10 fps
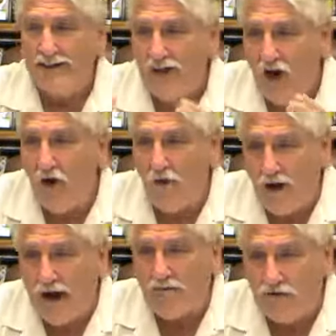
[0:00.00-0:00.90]

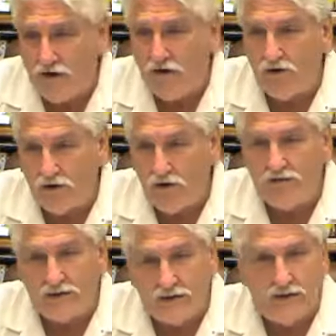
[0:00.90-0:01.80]
Go after your
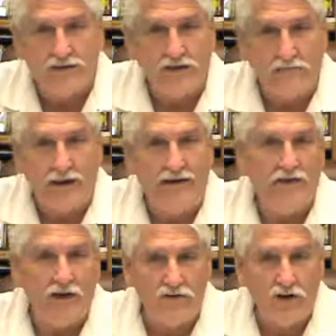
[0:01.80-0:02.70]
nervous system,
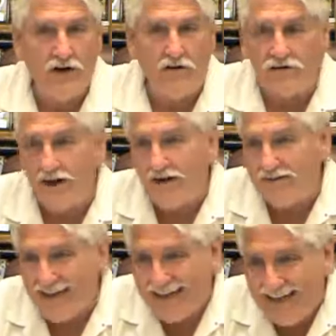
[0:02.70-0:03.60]
and the adrenals are
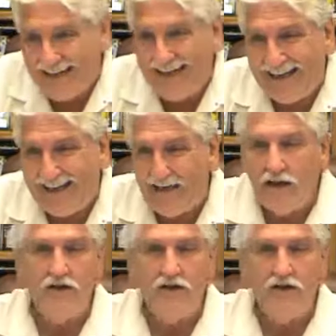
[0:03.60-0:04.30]
the key.